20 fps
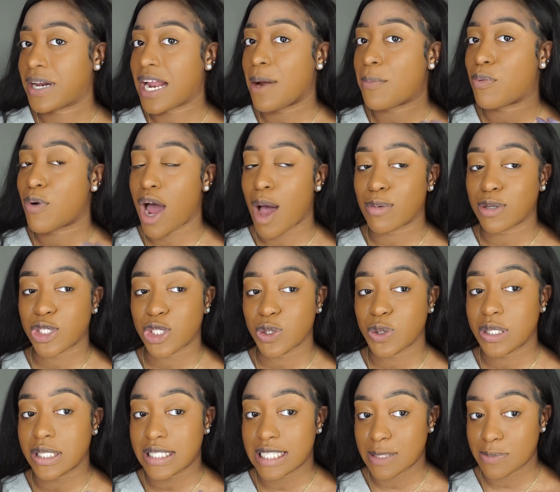I promise you
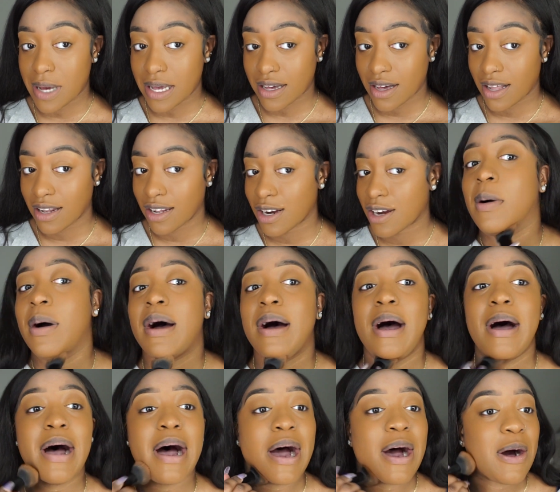this is my color.
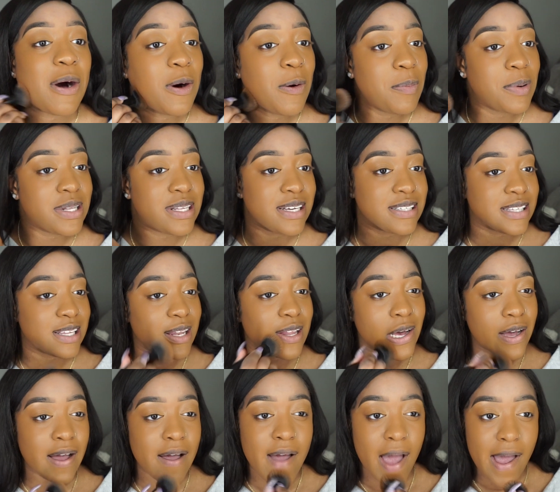I hope it doesn't
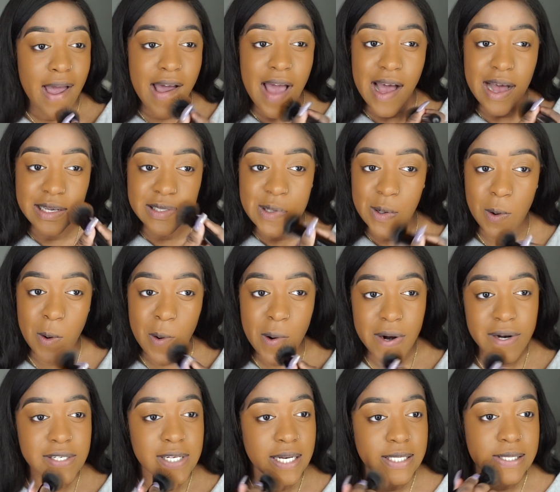look as
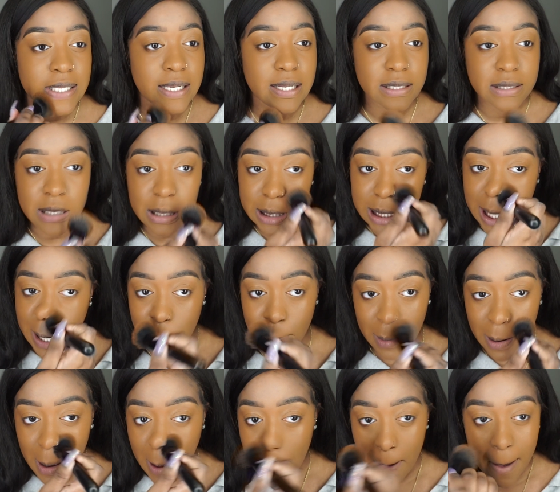orange as it looks on
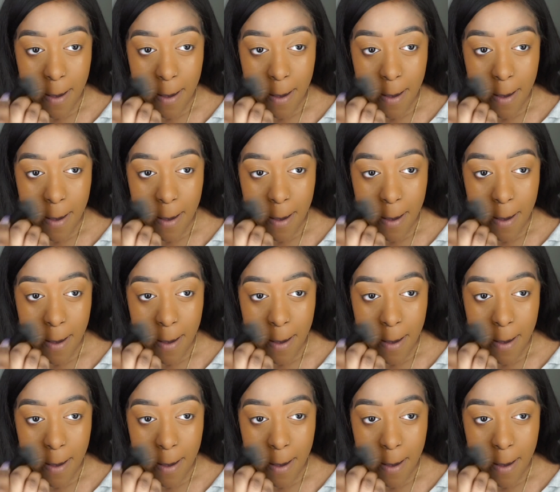camera,